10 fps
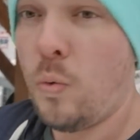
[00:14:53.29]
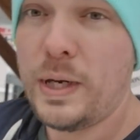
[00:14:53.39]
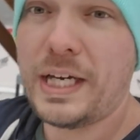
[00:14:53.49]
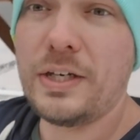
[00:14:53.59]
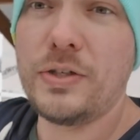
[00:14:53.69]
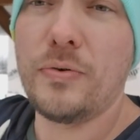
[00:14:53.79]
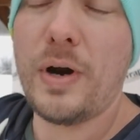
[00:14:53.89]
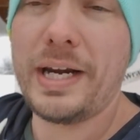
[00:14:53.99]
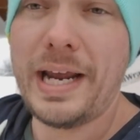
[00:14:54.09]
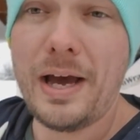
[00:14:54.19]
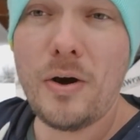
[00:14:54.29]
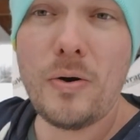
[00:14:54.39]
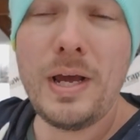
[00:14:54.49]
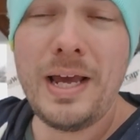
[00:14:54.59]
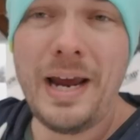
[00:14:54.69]
we can do right now
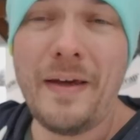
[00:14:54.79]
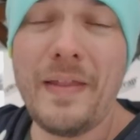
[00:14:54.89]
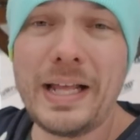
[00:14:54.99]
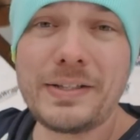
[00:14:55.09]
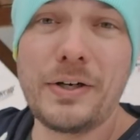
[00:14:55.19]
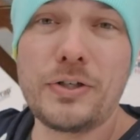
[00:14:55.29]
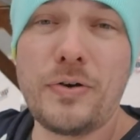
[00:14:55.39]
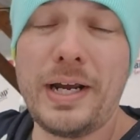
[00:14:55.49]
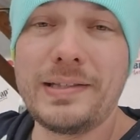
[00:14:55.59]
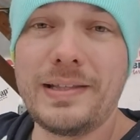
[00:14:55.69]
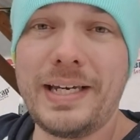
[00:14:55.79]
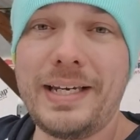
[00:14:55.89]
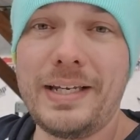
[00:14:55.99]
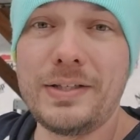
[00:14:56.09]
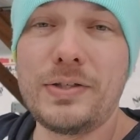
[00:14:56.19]
and that's going to translate
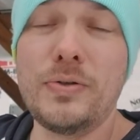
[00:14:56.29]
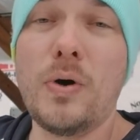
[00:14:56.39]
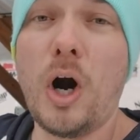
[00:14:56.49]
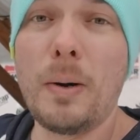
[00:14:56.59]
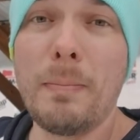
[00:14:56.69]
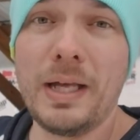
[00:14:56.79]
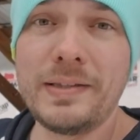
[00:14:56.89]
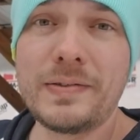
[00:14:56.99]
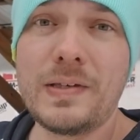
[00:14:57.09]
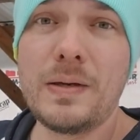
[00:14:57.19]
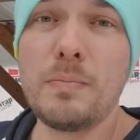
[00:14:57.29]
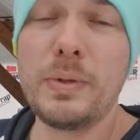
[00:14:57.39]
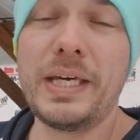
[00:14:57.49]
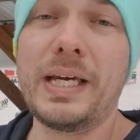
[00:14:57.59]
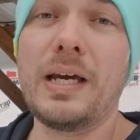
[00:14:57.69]
into our months
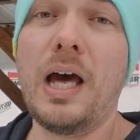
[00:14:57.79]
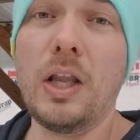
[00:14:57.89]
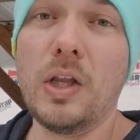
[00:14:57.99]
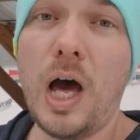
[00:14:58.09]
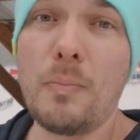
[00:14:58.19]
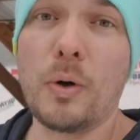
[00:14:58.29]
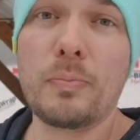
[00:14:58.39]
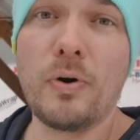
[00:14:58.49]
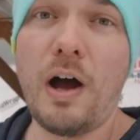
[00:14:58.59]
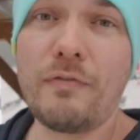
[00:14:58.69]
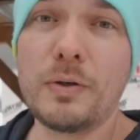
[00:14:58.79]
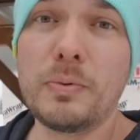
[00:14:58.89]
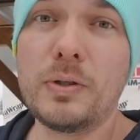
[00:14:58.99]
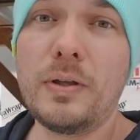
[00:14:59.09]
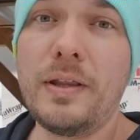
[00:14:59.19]
being a lot more
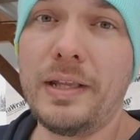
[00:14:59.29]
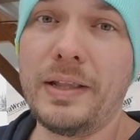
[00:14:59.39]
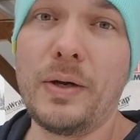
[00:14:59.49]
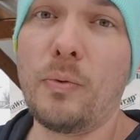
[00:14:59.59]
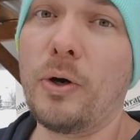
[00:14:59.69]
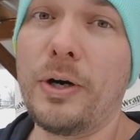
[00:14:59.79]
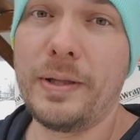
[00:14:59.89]
profitable than they were